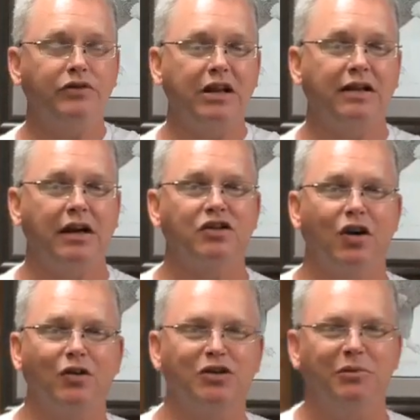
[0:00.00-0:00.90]
We sing that
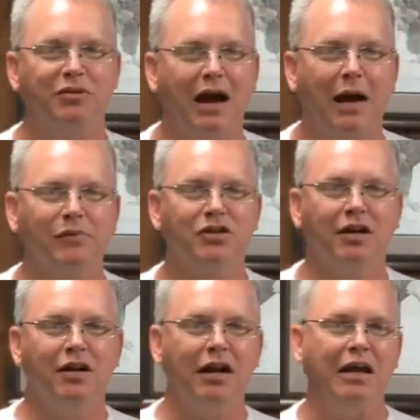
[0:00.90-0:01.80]
song
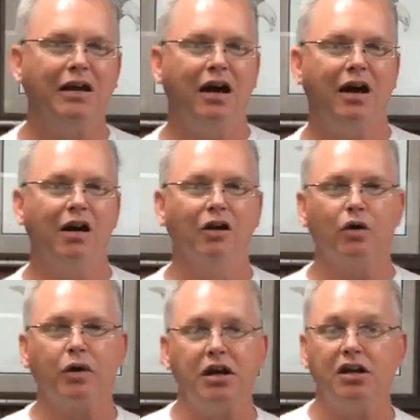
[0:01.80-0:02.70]
sometimes in uh,
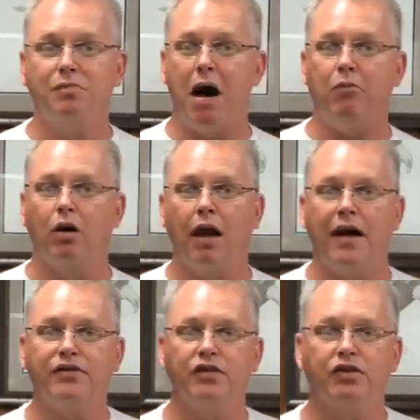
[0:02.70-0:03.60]
little kids' Bible
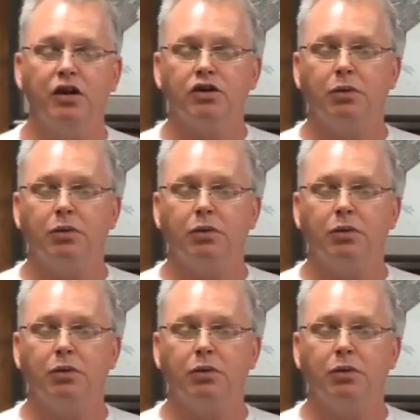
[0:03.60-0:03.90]
classes,